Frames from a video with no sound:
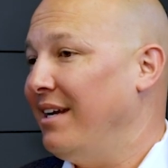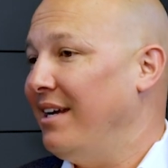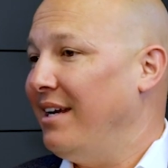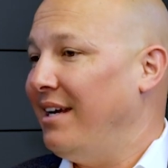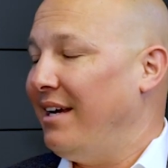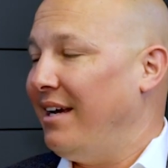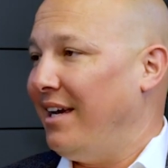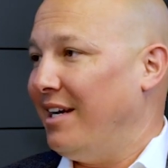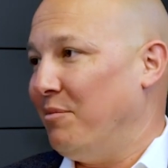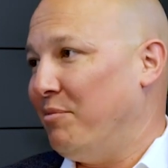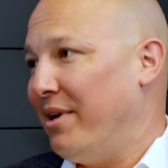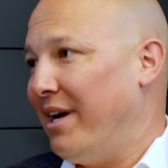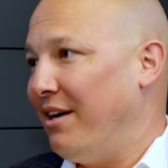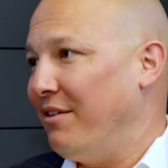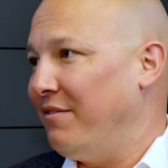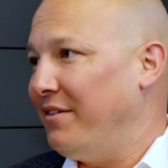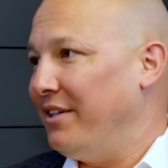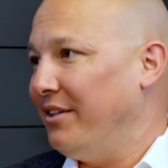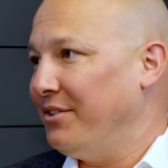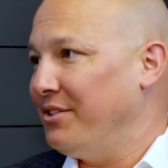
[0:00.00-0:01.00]
in a
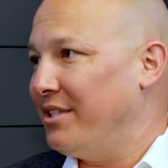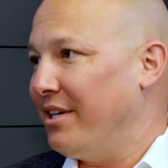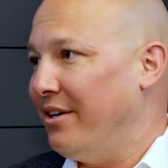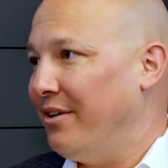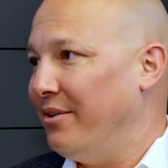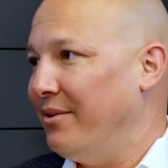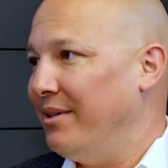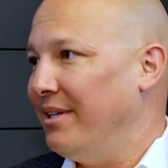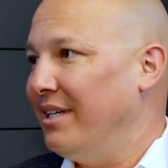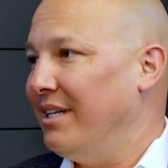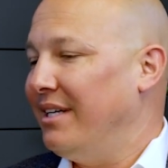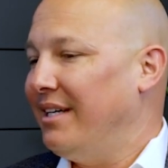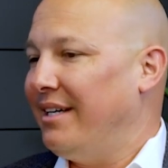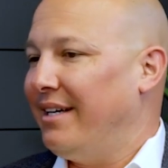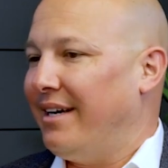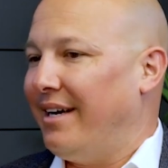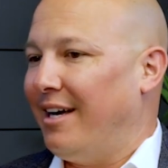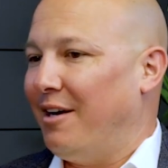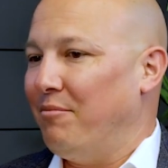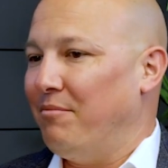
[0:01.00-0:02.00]
brownfield zone.
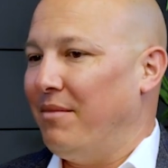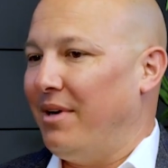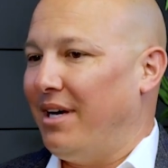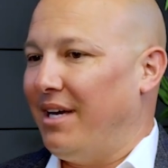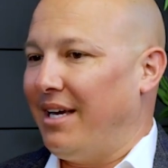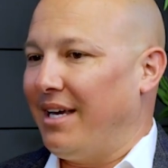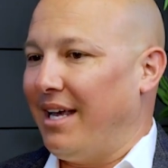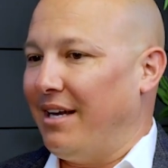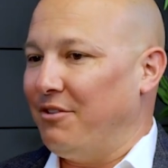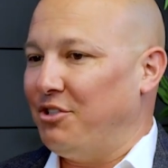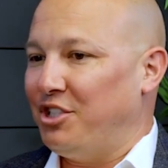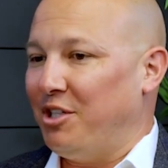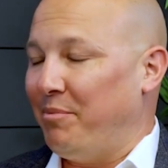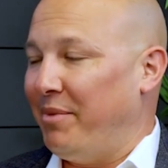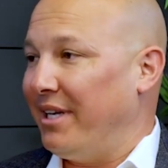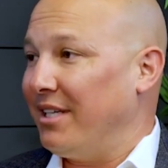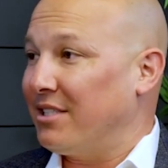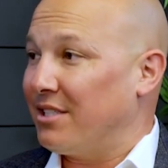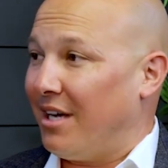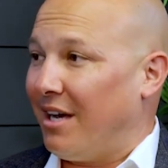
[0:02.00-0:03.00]
Again,
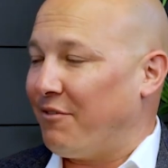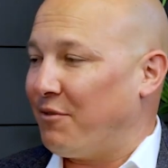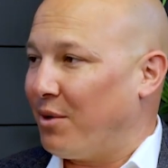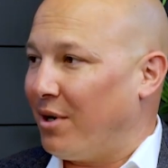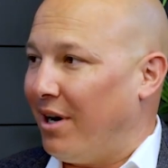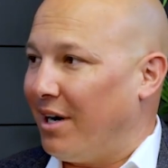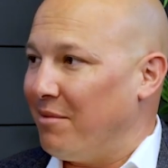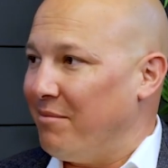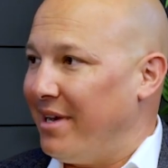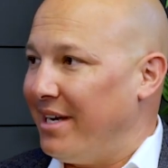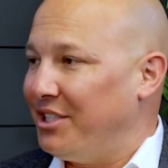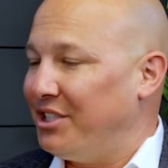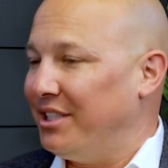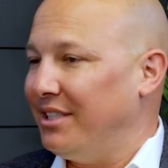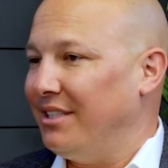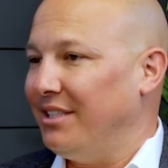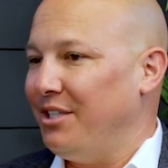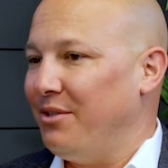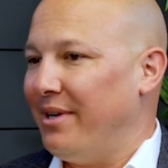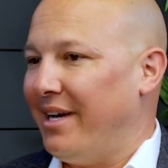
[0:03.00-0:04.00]
shipping software
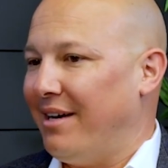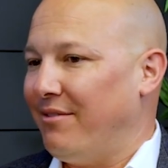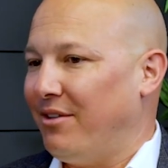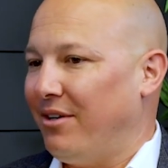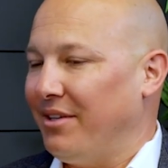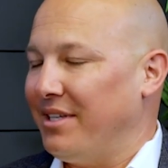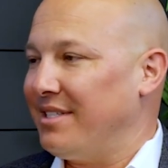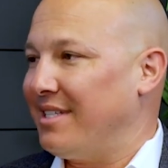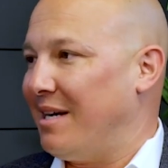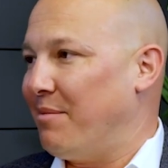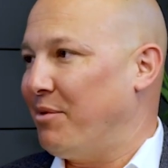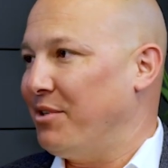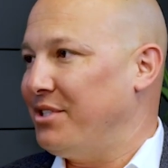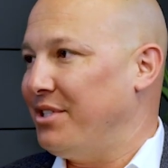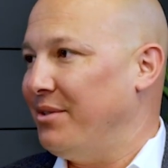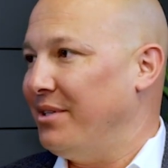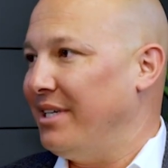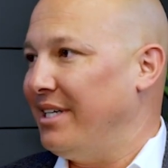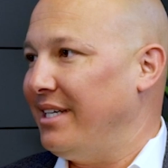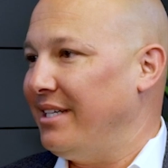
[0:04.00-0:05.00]
automation, you have all these
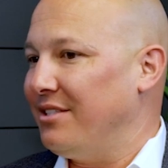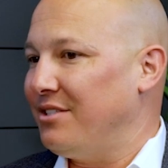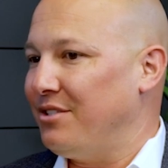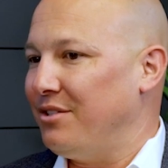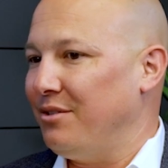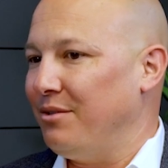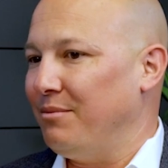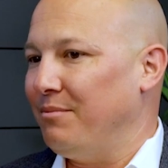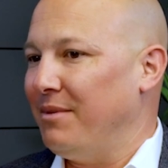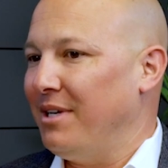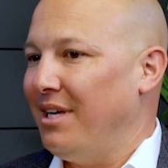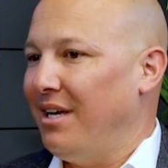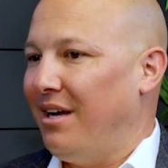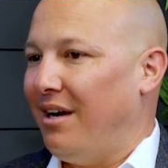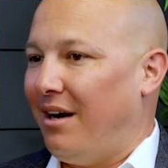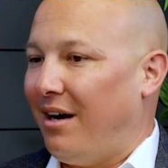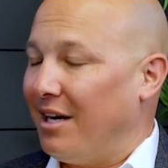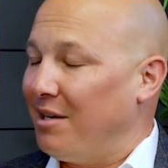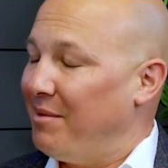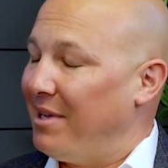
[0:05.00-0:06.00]
opportunities to
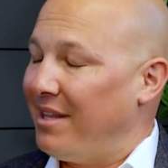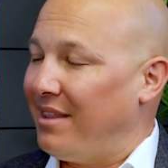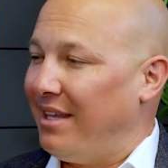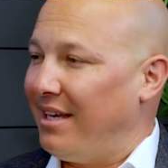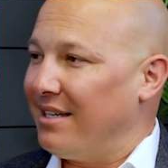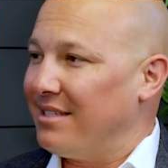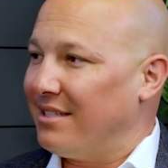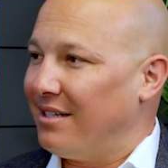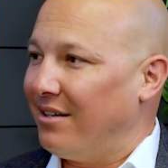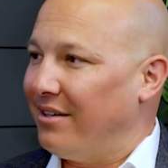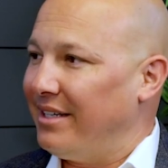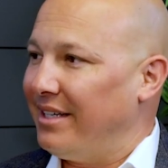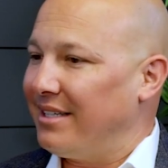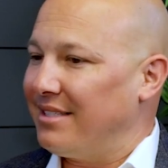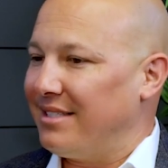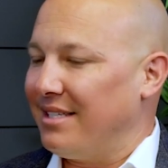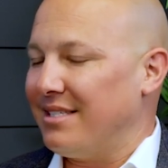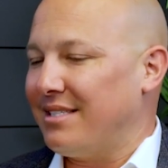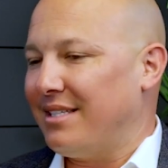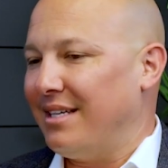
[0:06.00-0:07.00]
automate things that already
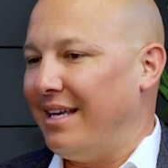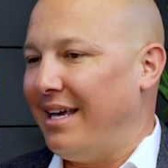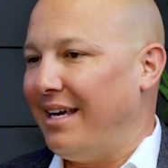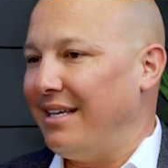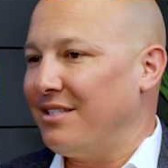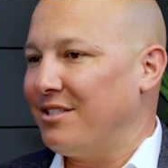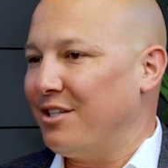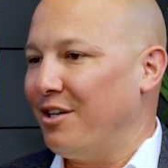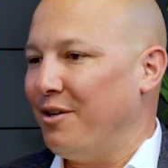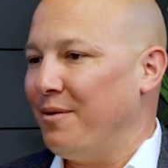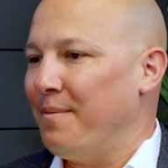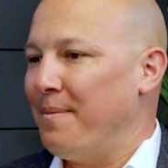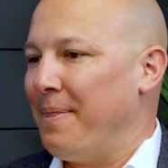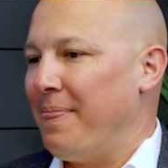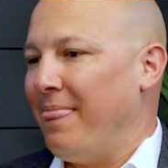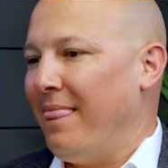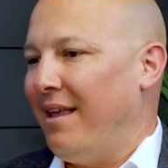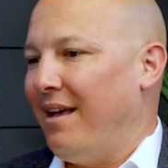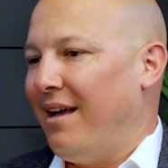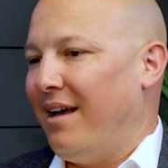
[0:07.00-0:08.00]
exist today. So
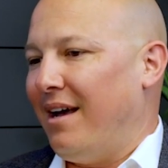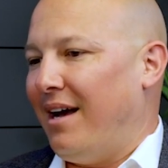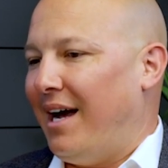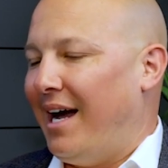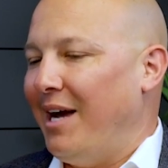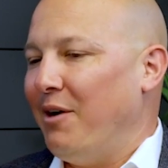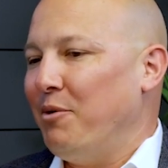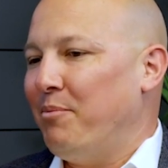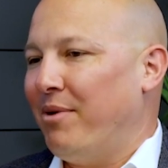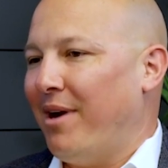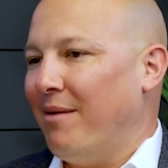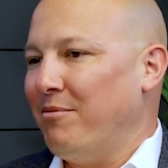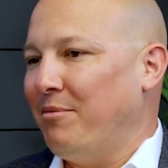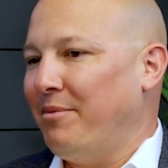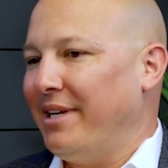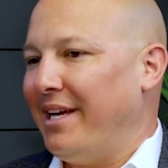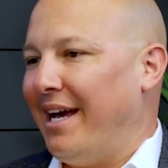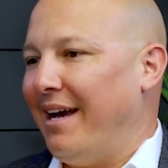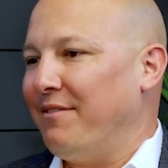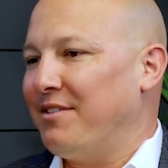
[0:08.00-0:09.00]
I would
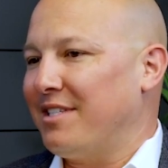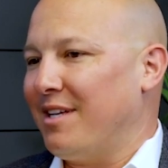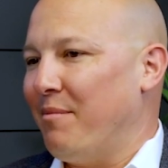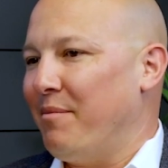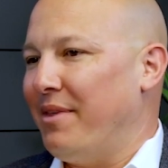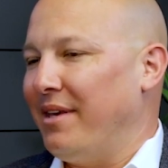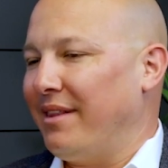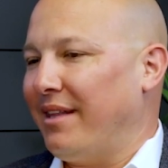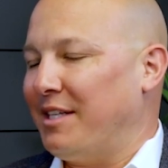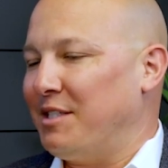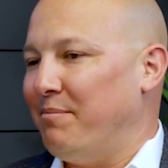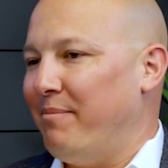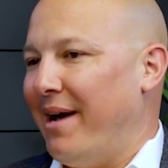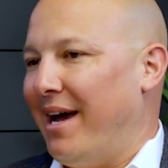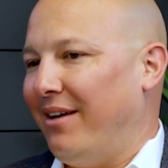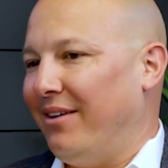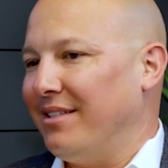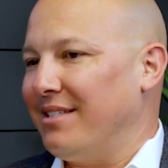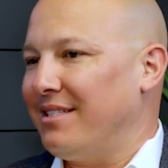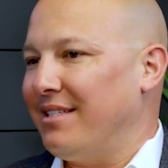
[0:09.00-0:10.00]
probably have something that's
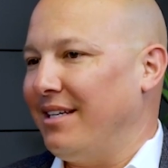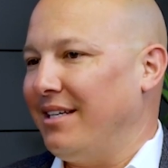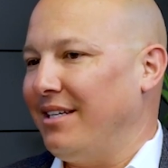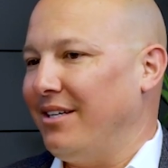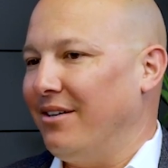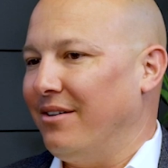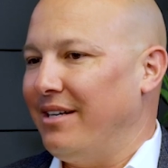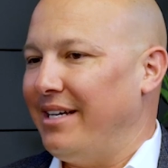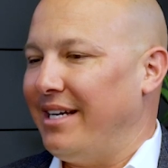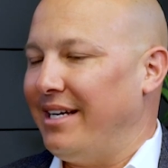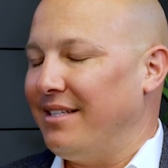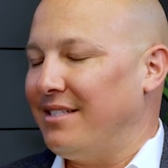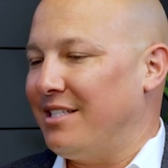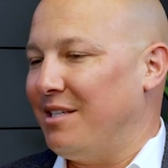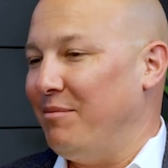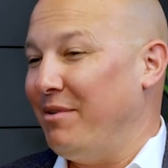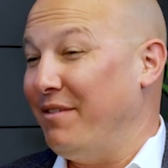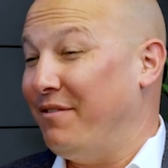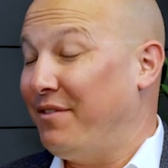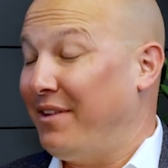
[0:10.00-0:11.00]
balancing your needs
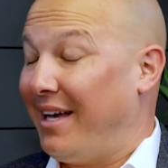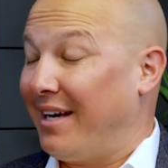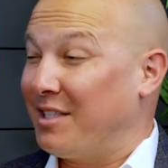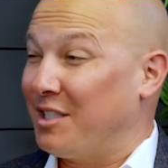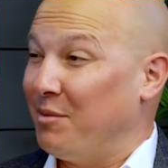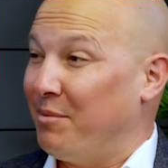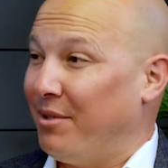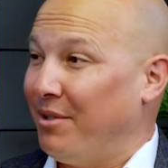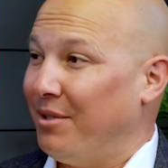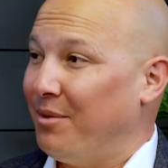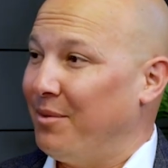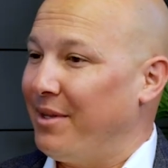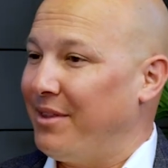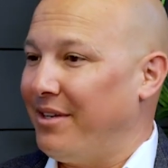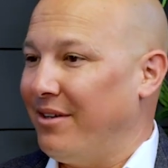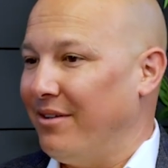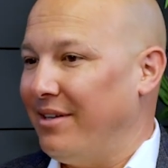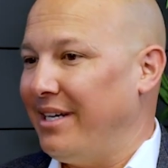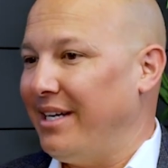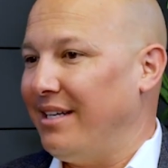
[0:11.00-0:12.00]
to be flexible
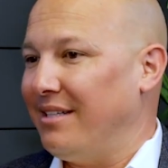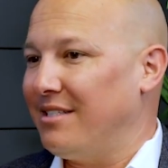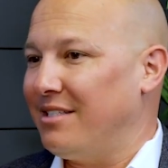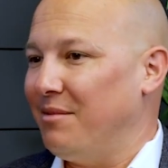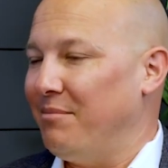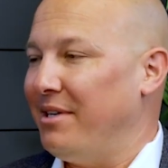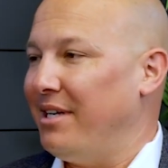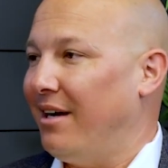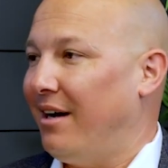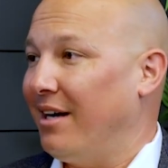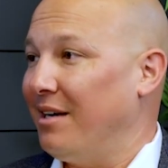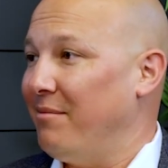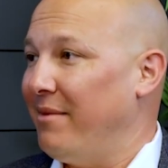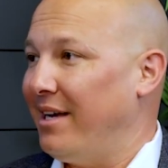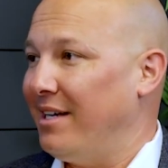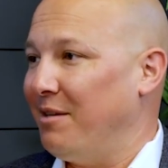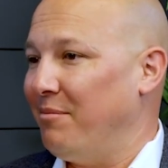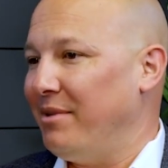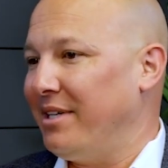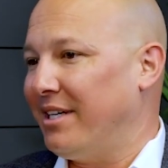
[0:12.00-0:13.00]
with your needs to be
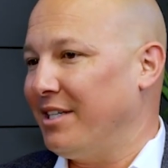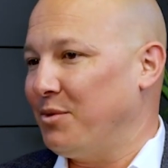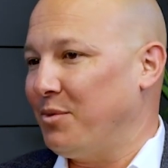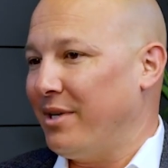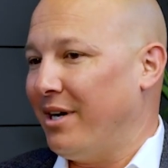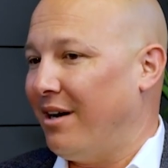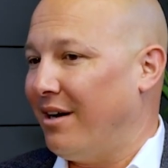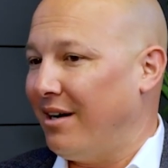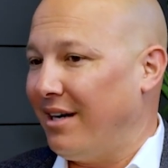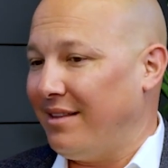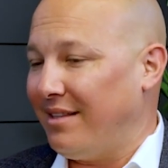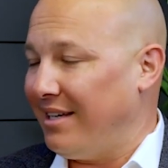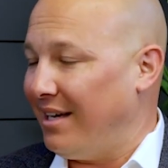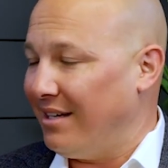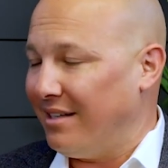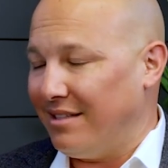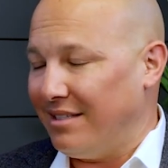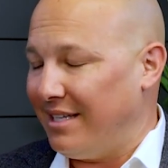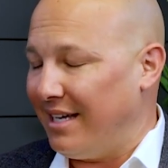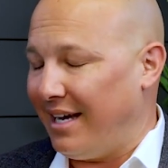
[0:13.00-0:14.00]
automated, because we are, at the
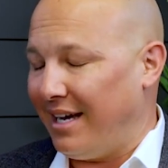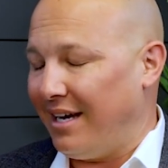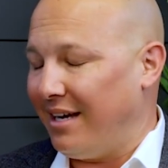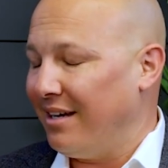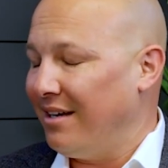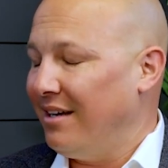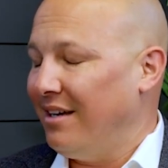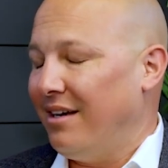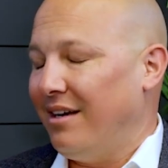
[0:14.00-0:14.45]
end of the day,